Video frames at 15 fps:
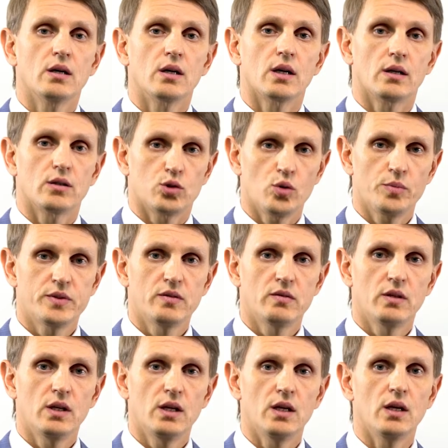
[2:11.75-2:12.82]
and my
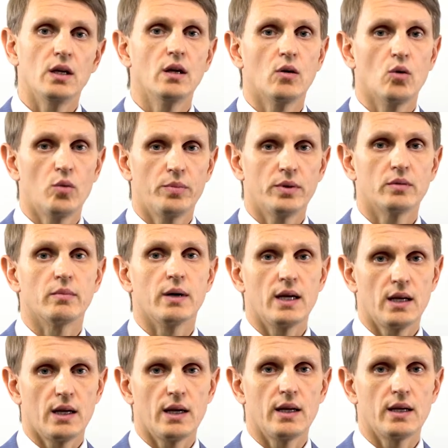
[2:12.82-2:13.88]
clients'
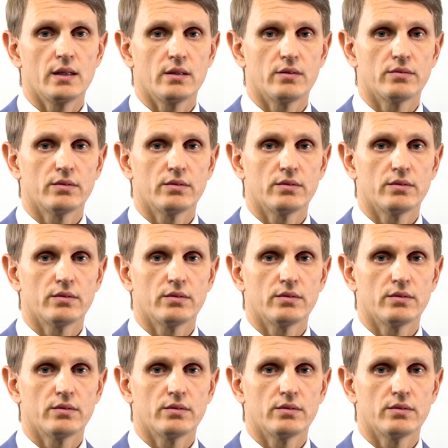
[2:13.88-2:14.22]
experience here.